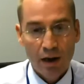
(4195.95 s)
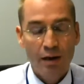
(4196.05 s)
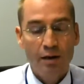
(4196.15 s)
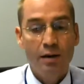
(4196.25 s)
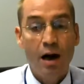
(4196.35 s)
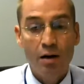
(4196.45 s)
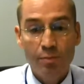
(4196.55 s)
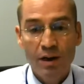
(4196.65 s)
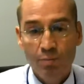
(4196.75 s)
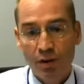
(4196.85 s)
and
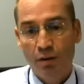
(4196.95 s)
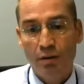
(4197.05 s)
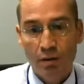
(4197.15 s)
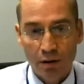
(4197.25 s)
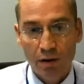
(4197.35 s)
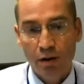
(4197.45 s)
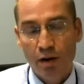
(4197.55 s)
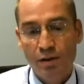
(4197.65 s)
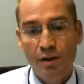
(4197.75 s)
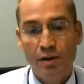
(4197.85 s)
our people,
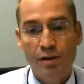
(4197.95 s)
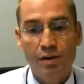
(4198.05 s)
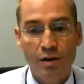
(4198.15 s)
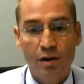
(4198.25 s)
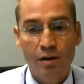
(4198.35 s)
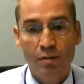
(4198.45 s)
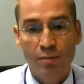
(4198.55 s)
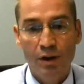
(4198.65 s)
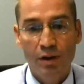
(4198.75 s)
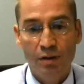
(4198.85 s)
our citizens are
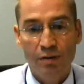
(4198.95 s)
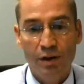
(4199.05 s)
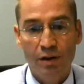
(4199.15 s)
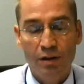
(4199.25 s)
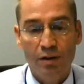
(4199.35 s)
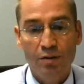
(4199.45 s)
being affected.